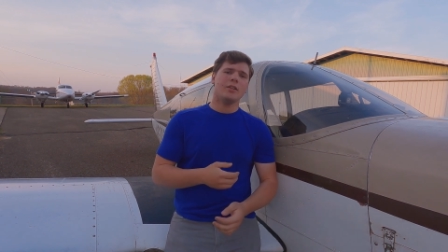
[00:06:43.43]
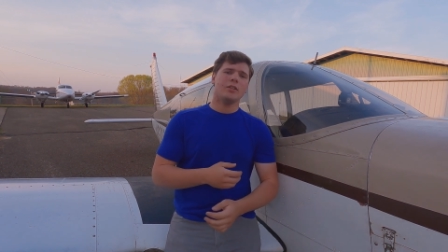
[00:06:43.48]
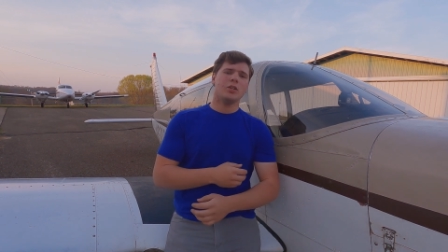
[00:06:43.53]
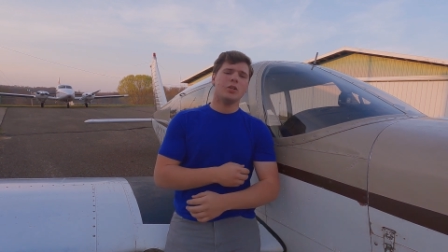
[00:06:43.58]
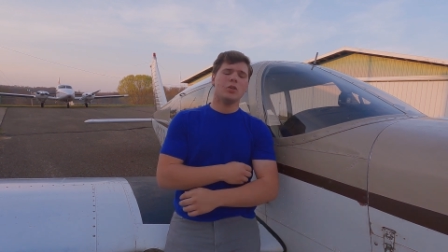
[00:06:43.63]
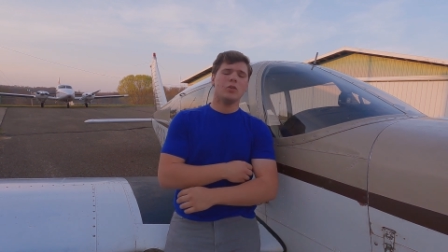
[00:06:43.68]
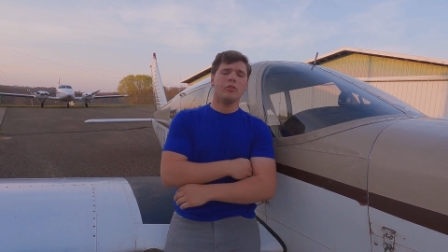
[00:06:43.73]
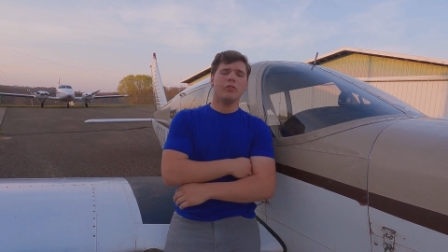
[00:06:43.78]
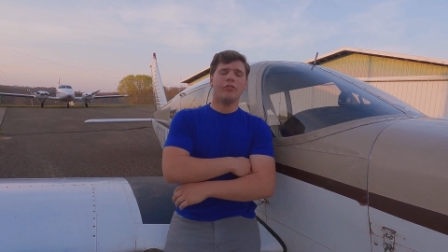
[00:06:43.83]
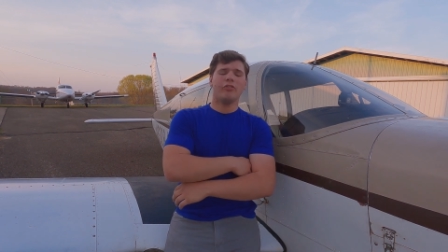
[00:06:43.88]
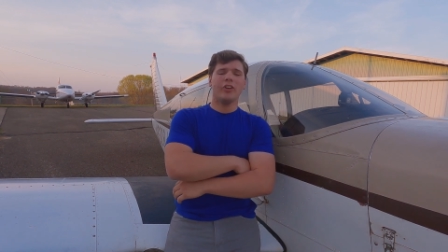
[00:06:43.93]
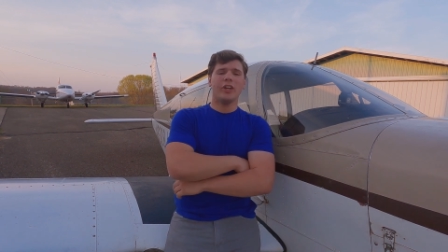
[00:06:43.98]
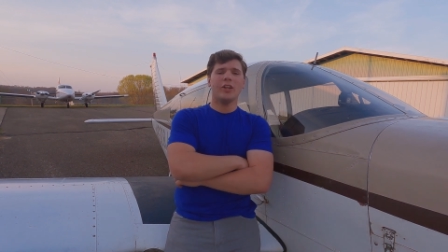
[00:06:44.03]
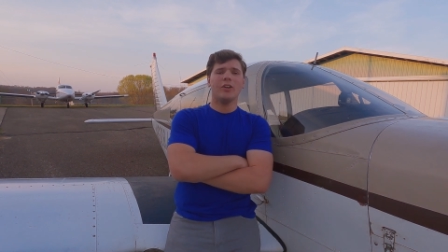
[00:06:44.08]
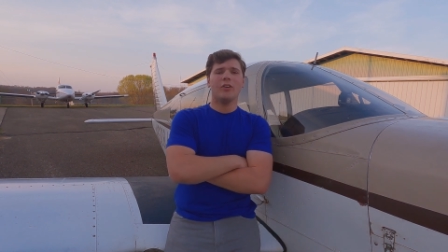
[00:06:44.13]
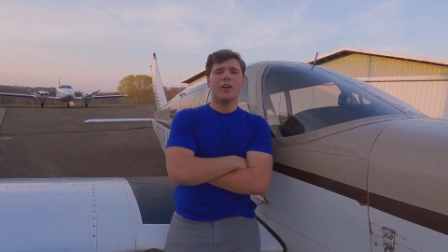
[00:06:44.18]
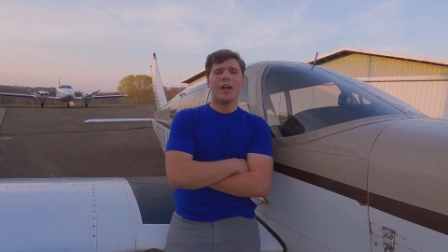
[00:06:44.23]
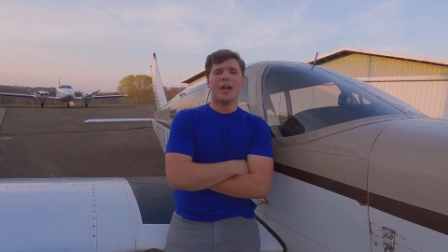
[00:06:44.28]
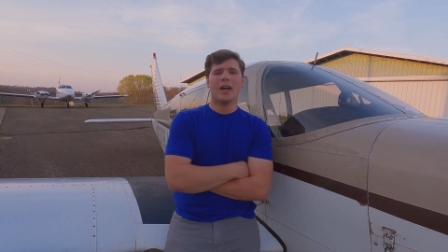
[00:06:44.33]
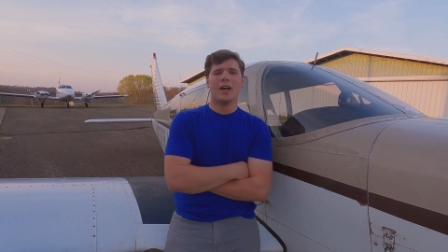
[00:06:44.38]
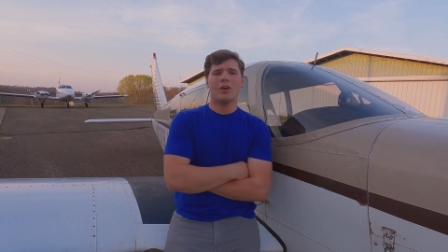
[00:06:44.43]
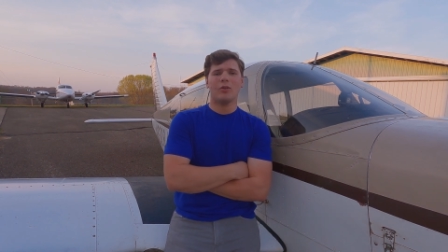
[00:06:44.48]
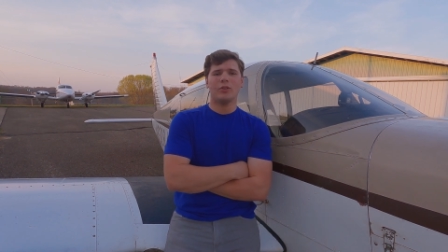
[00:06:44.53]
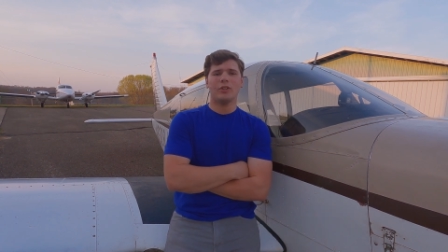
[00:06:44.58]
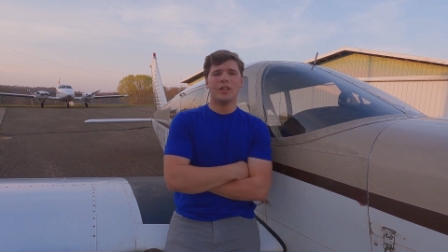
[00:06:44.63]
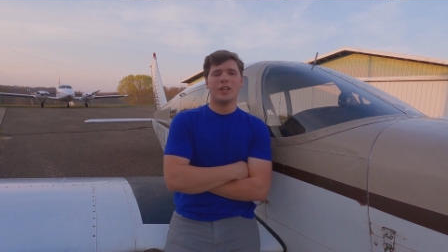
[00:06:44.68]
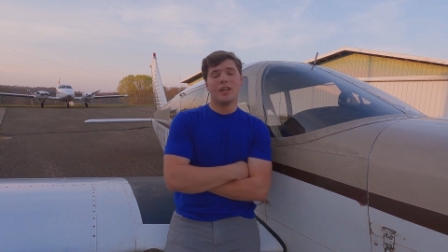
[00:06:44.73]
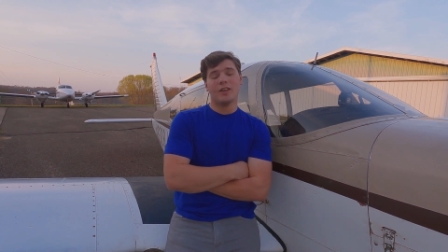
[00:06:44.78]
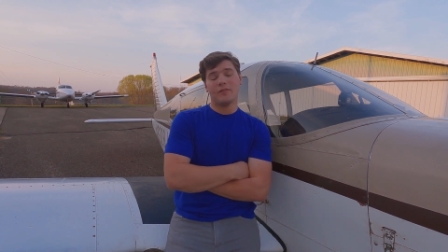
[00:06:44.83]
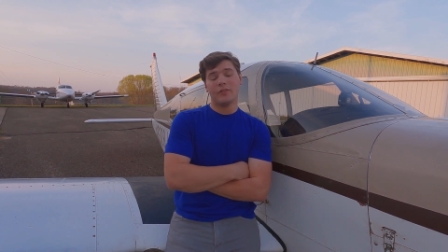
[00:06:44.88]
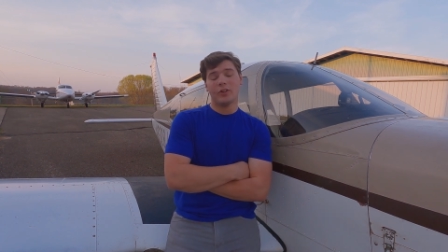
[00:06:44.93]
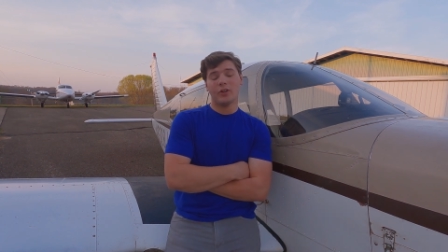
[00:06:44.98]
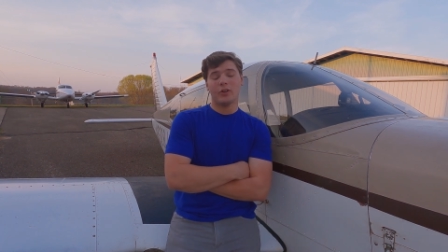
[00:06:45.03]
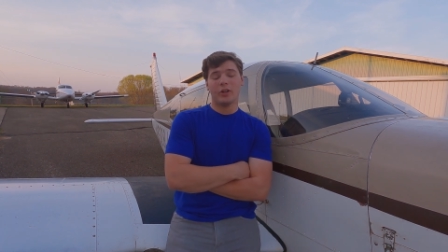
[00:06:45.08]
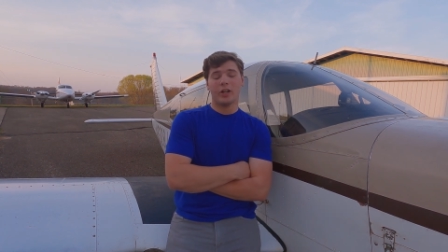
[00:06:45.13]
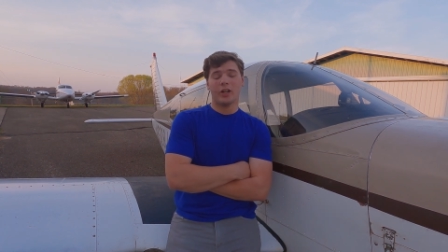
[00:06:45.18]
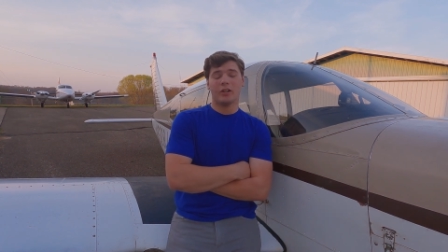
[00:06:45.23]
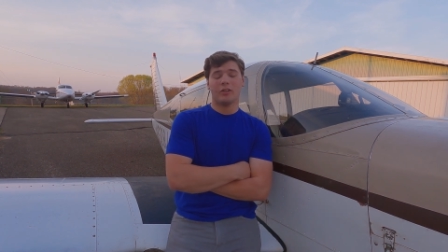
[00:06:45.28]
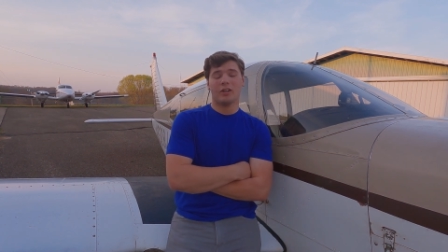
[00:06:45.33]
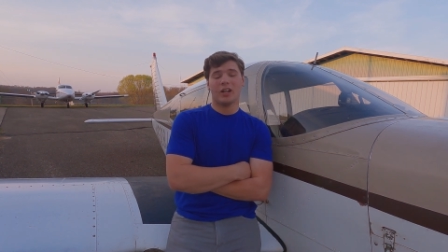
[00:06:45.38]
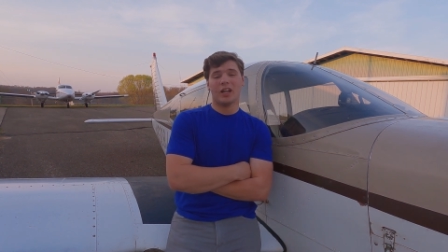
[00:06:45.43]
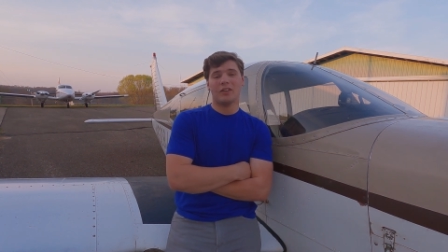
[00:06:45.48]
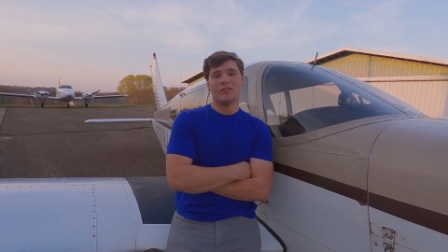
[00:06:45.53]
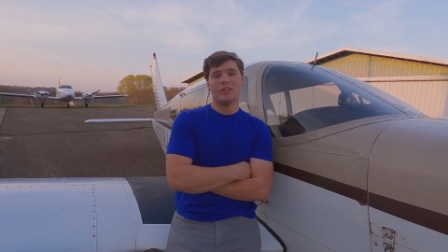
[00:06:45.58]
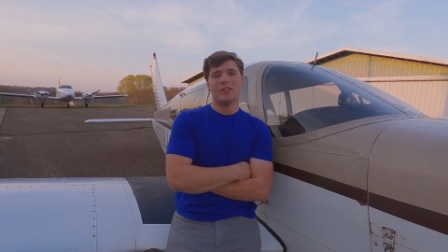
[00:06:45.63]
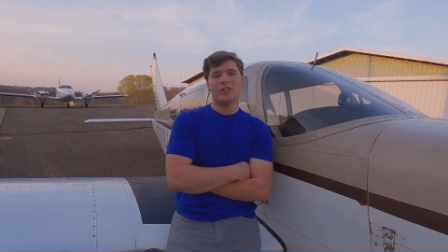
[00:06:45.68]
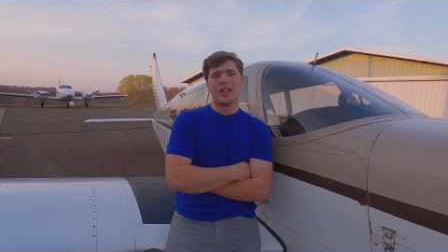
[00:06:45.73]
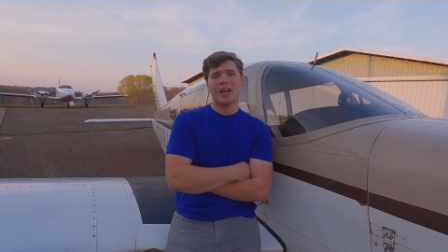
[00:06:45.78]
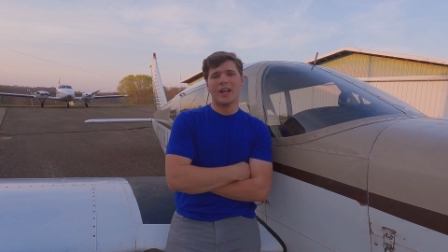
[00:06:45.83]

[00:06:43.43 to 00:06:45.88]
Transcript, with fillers: to figure out if your aircraft is